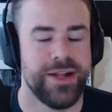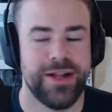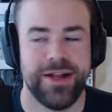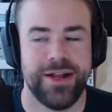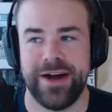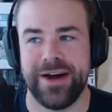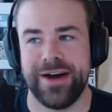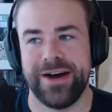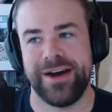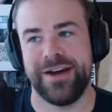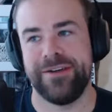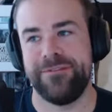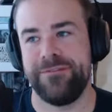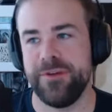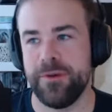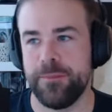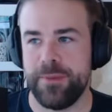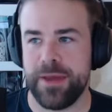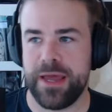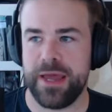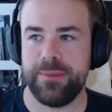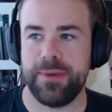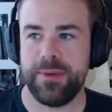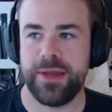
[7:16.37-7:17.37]
I feel
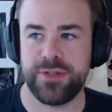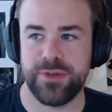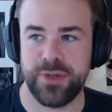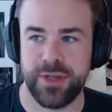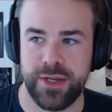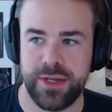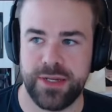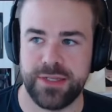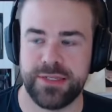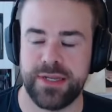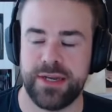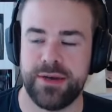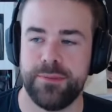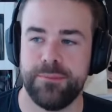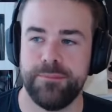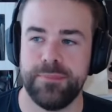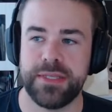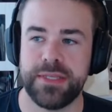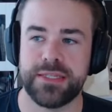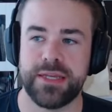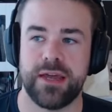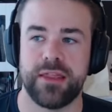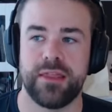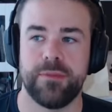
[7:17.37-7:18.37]
bad about doing it because I'll
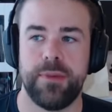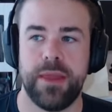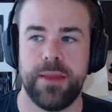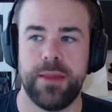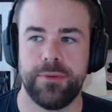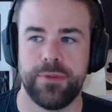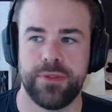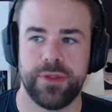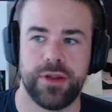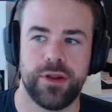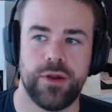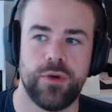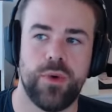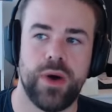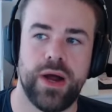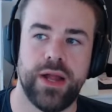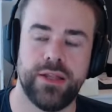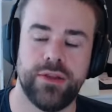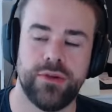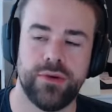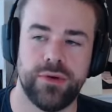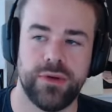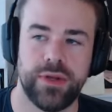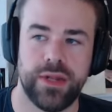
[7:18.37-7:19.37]
miss other people that are
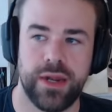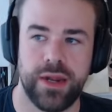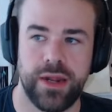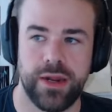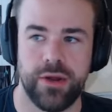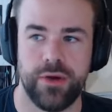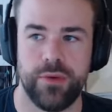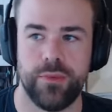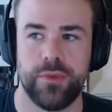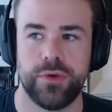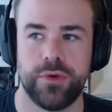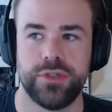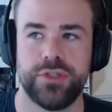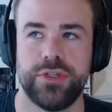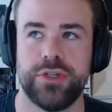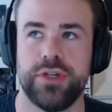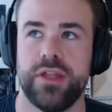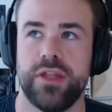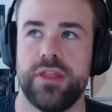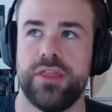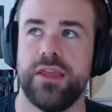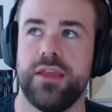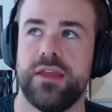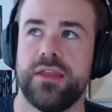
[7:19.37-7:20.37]
quite good. And I don't want you
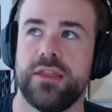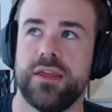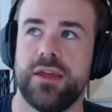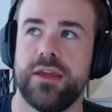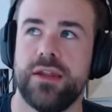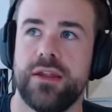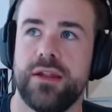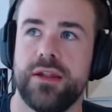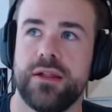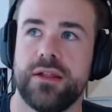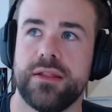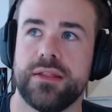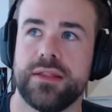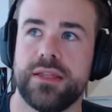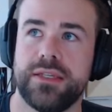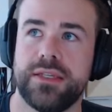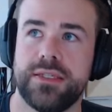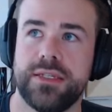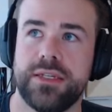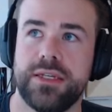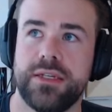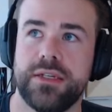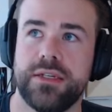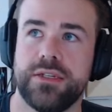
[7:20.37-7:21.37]
to think that
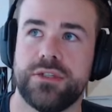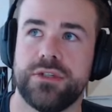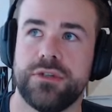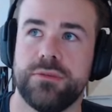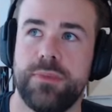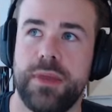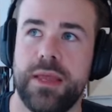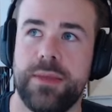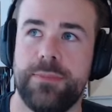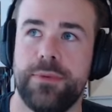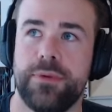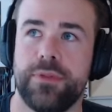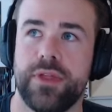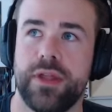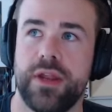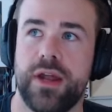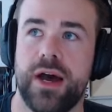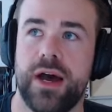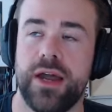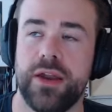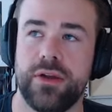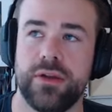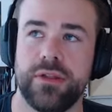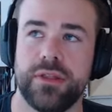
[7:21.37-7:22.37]
listening to people that
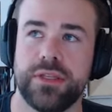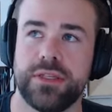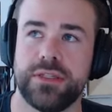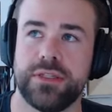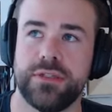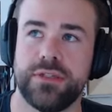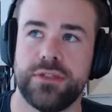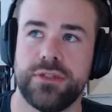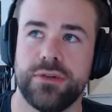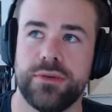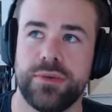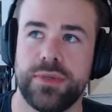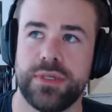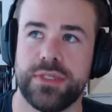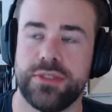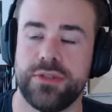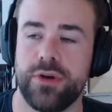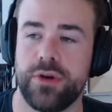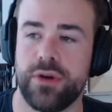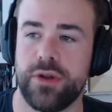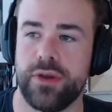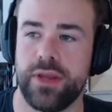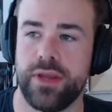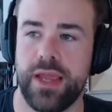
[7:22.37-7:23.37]
I don't listen to is
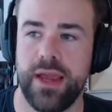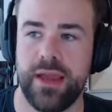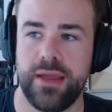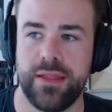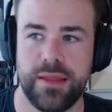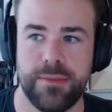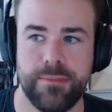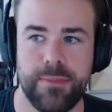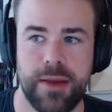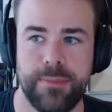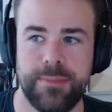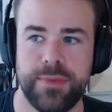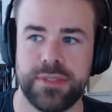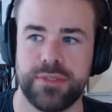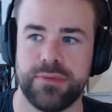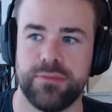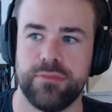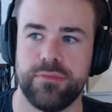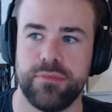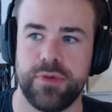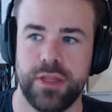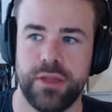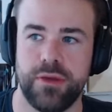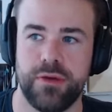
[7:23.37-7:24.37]
not okay. There might be
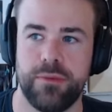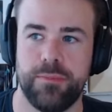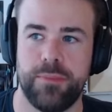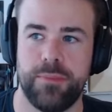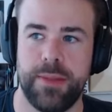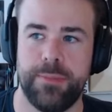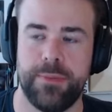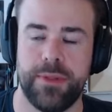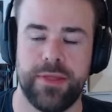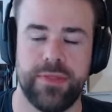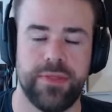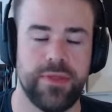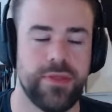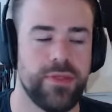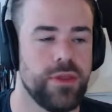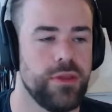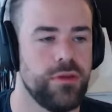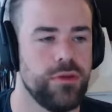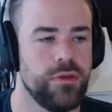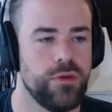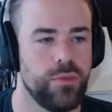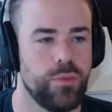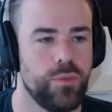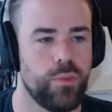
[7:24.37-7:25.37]
some really good people out there that
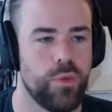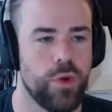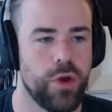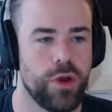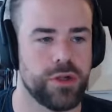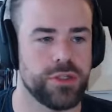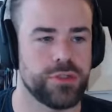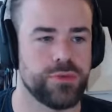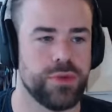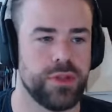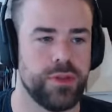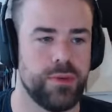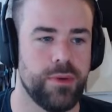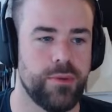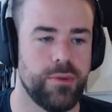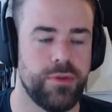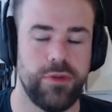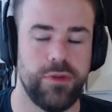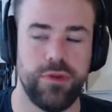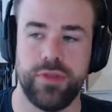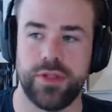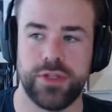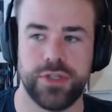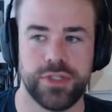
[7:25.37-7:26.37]
you works really well
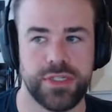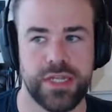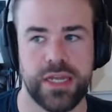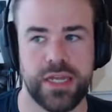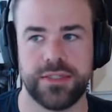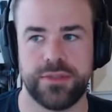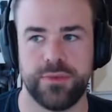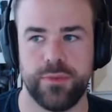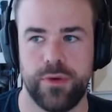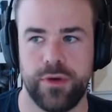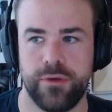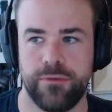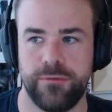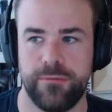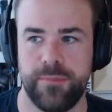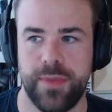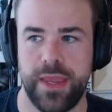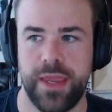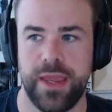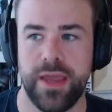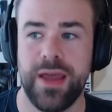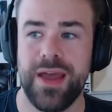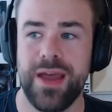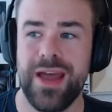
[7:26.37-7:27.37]
with you that just hasn't worked for
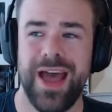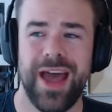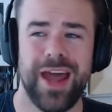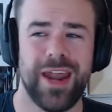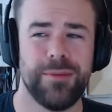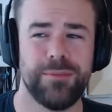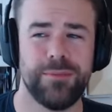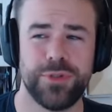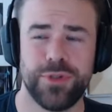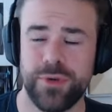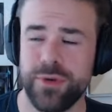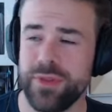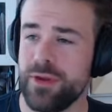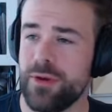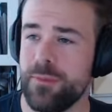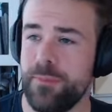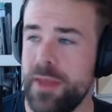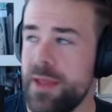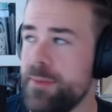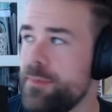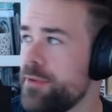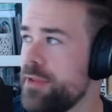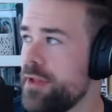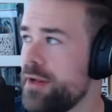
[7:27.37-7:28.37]
me. And I'm sure there are
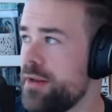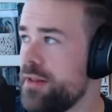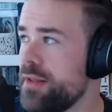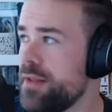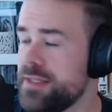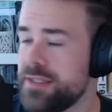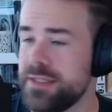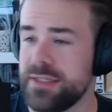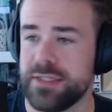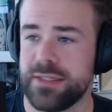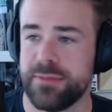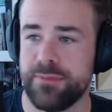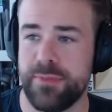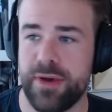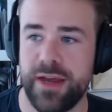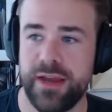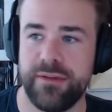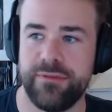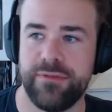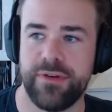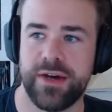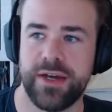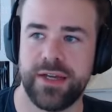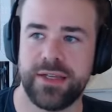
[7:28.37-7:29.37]
people that will listen to my
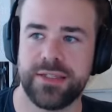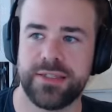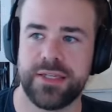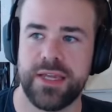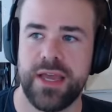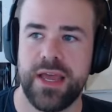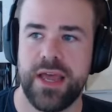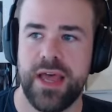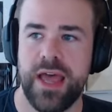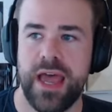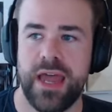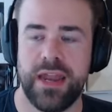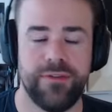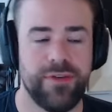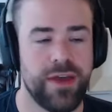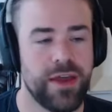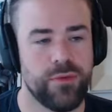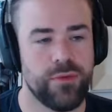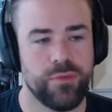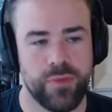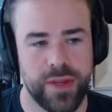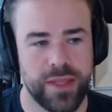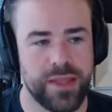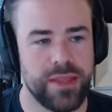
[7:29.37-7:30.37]
advice and have
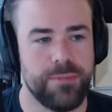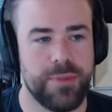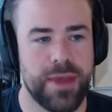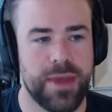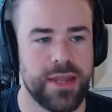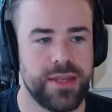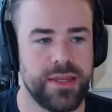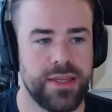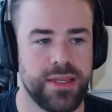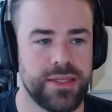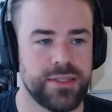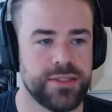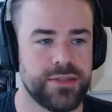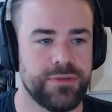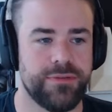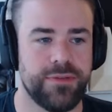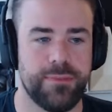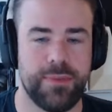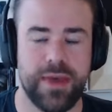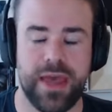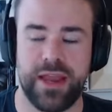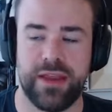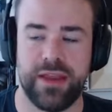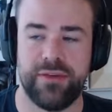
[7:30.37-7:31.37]
had really bad years off the
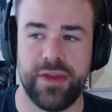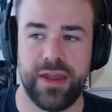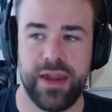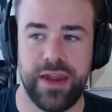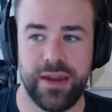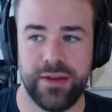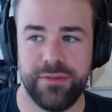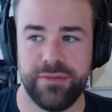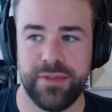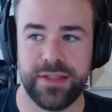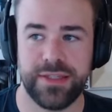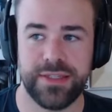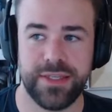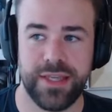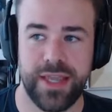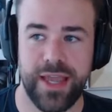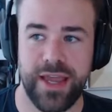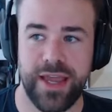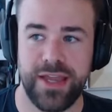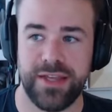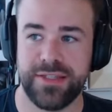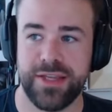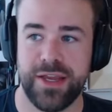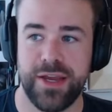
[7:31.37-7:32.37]
back of it. And if that's the
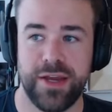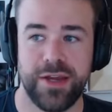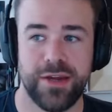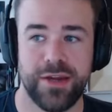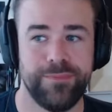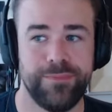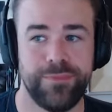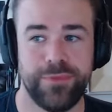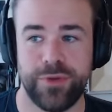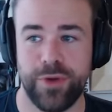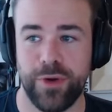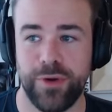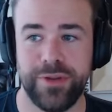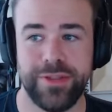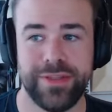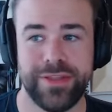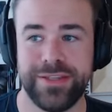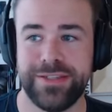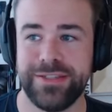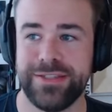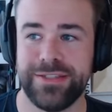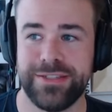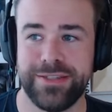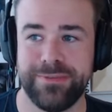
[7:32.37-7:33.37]
case, don't
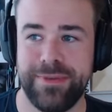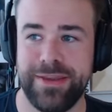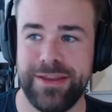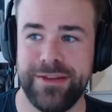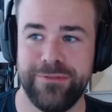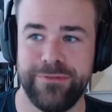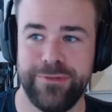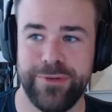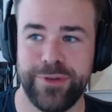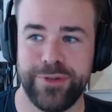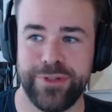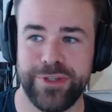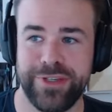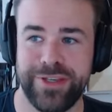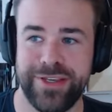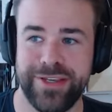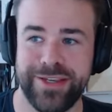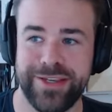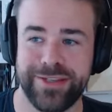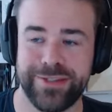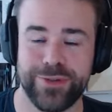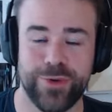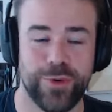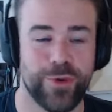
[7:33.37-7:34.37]
listen to me in future
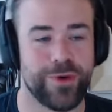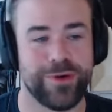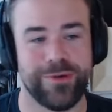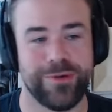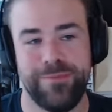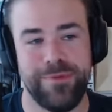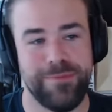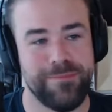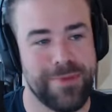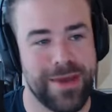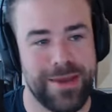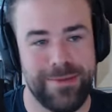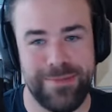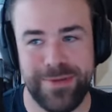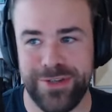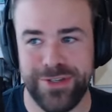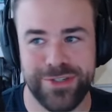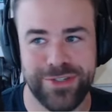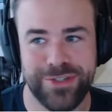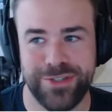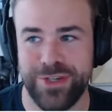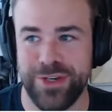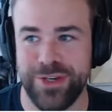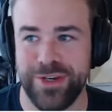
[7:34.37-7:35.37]
years, or maybe
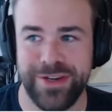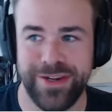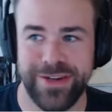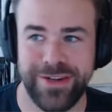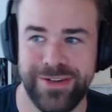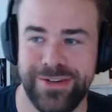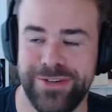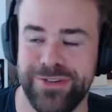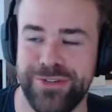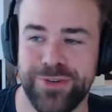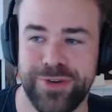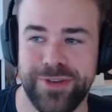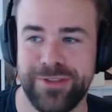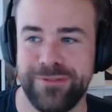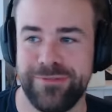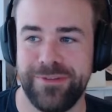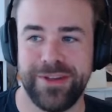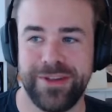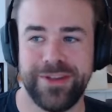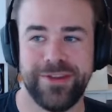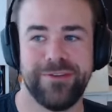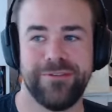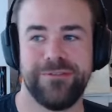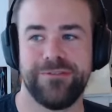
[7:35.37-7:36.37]
just tune in and enjoy the
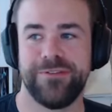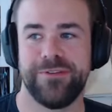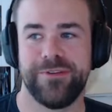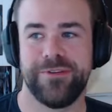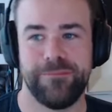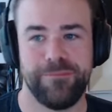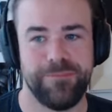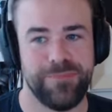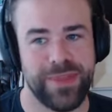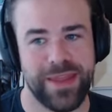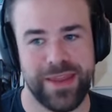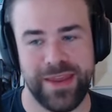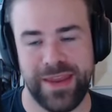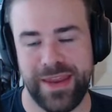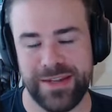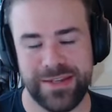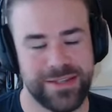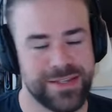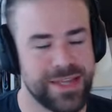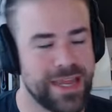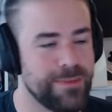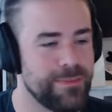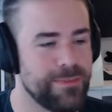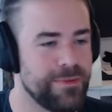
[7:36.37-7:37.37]
video for
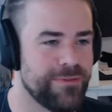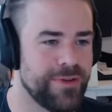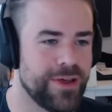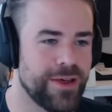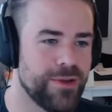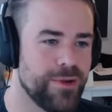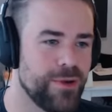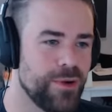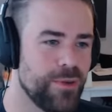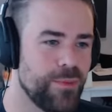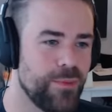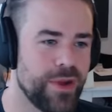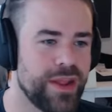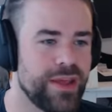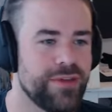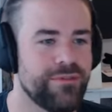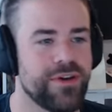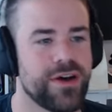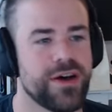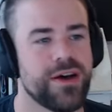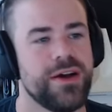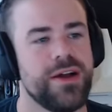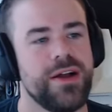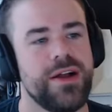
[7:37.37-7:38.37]
entertainment value or
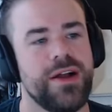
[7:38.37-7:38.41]
whatever.